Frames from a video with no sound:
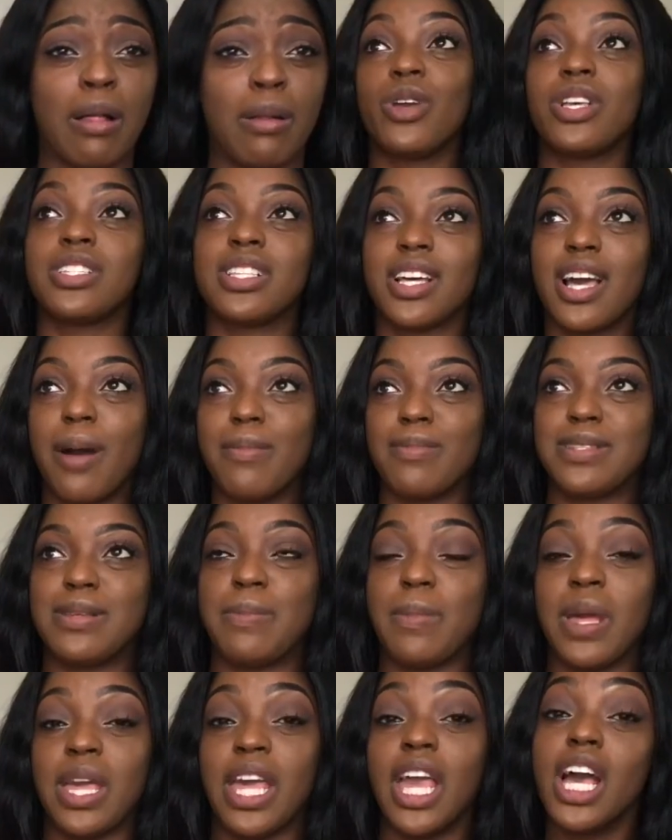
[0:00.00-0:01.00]
People used to come to
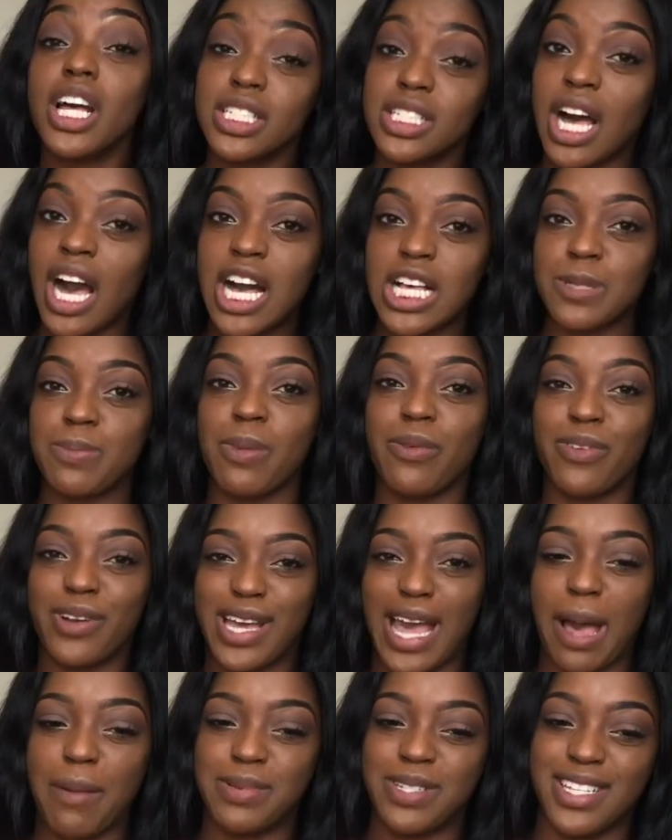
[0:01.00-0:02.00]
me to ask me for
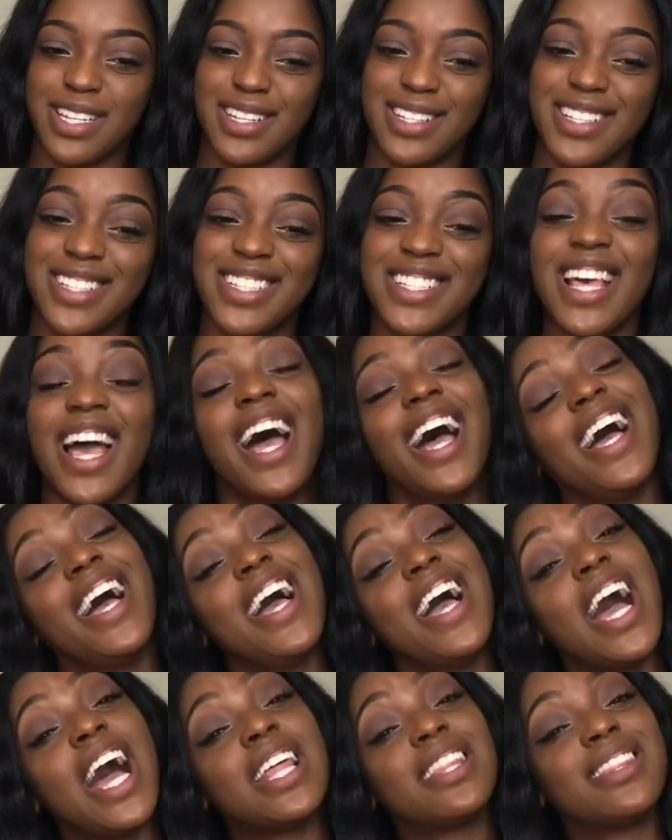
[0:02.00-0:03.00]
captions
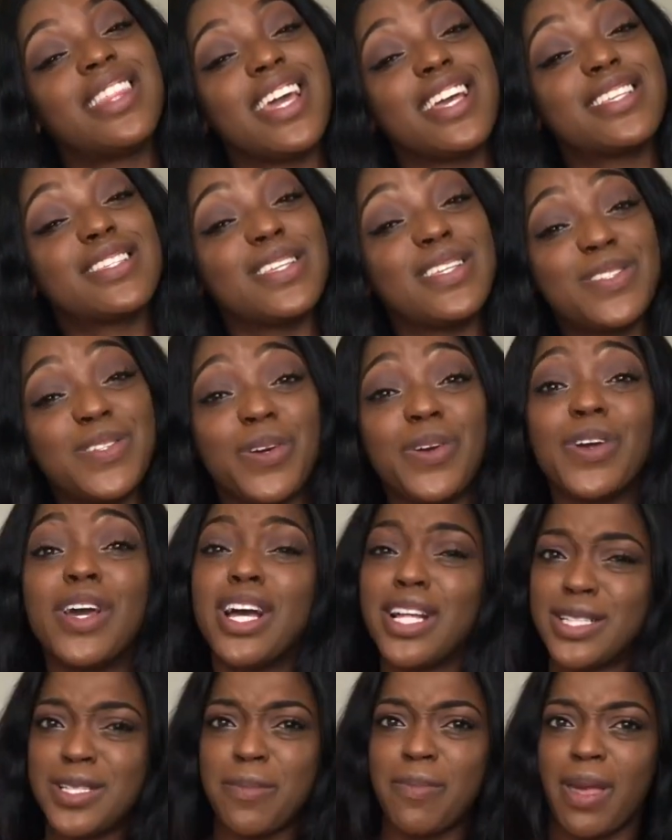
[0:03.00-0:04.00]
and things to do
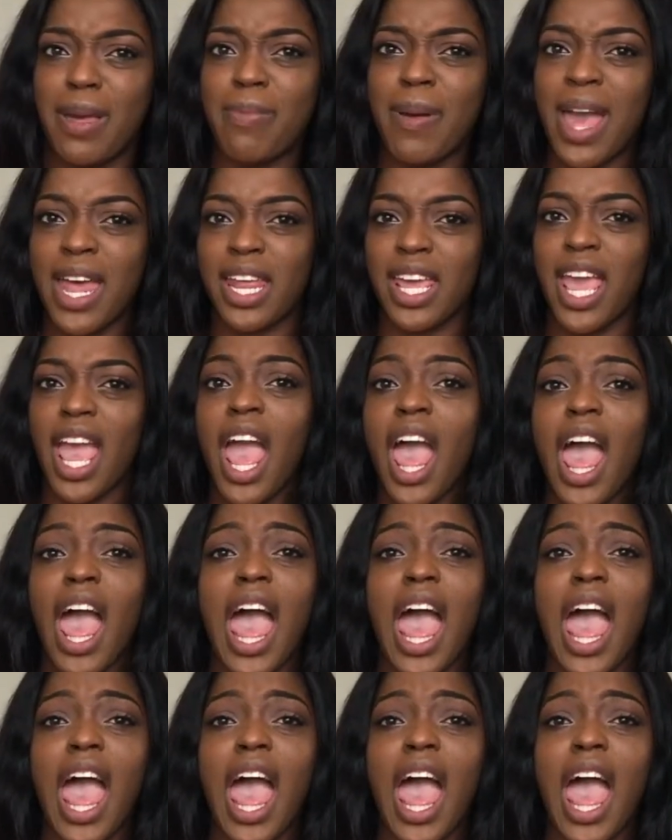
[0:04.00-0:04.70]
to be petty.